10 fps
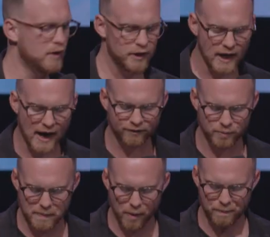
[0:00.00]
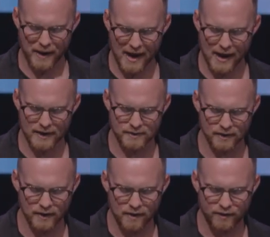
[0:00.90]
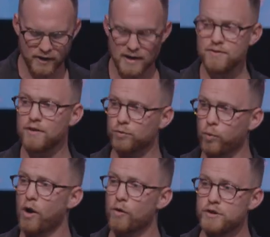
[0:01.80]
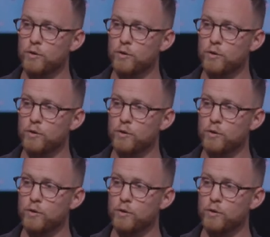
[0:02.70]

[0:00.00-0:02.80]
You're going to have to be prepared that in this world you